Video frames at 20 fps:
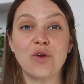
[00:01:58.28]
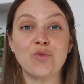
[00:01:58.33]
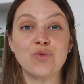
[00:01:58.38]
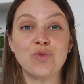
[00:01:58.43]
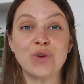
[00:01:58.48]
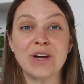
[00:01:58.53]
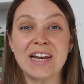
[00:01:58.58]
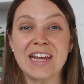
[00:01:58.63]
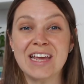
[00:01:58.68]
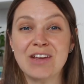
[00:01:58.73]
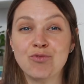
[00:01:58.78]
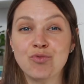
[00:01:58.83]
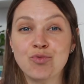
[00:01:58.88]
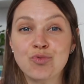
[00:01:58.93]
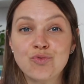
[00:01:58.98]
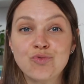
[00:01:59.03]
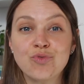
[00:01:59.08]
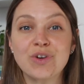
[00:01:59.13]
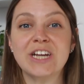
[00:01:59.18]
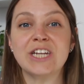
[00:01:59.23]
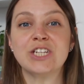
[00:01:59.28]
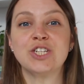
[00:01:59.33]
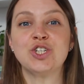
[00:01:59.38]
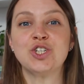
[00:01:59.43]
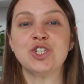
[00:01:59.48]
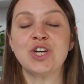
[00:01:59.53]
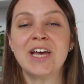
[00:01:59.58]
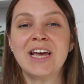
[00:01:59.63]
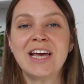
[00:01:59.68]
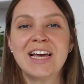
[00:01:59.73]
a really
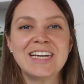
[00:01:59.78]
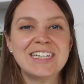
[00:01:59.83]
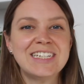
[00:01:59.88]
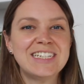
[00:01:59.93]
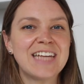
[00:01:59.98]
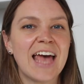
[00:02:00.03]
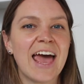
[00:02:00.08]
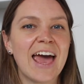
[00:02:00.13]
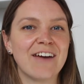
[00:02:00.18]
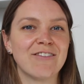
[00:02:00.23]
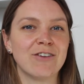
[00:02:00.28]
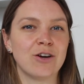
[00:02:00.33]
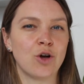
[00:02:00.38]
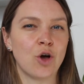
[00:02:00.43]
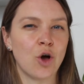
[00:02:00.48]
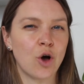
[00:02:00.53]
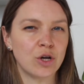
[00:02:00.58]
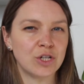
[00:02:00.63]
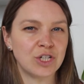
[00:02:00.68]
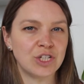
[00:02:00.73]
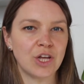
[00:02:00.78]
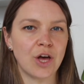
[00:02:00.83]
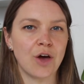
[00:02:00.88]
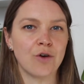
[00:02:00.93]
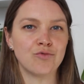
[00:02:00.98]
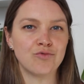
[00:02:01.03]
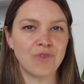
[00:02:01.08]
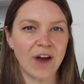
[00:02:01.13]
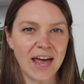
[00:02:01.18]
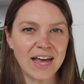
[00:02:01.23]
rich
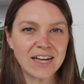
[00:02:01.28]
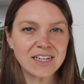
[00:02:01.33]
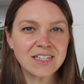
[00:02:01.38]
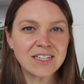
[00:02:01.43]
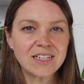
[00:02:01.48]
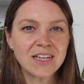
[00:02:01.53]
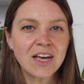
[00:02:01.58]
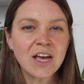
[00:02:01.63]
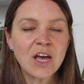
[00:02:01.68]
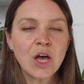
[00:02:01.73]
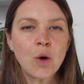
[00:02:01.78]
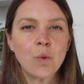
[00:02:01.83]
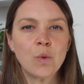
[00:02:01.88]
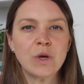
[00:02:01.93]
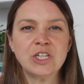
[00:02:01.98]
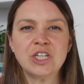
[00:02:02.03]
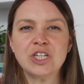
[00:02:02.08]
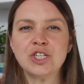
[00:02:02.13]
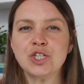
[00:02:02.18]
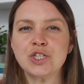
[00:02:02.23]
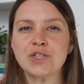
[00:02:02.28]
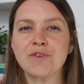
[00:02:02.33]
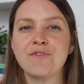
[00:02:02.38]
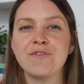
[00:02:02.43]
terracotta red, which is just